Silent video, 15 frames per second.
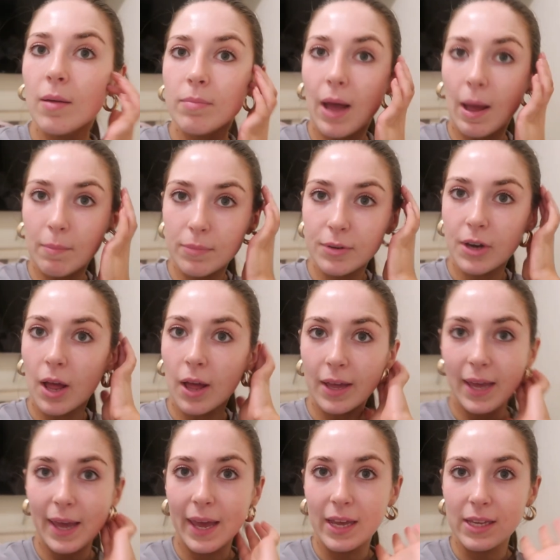Pamper
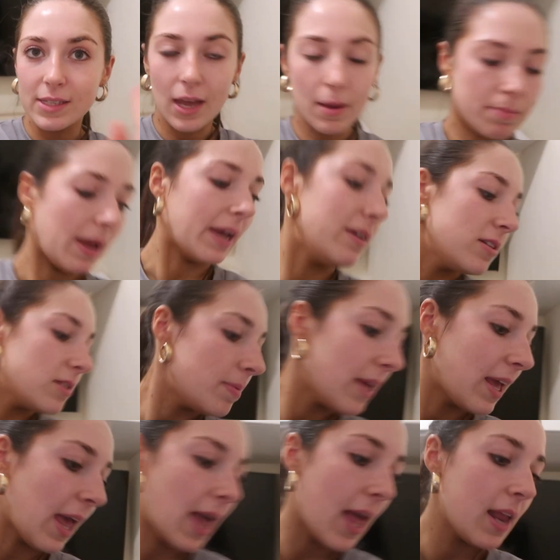night is about to
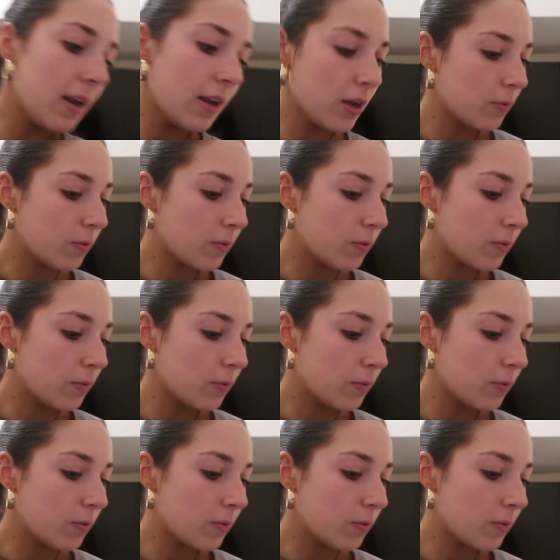begin.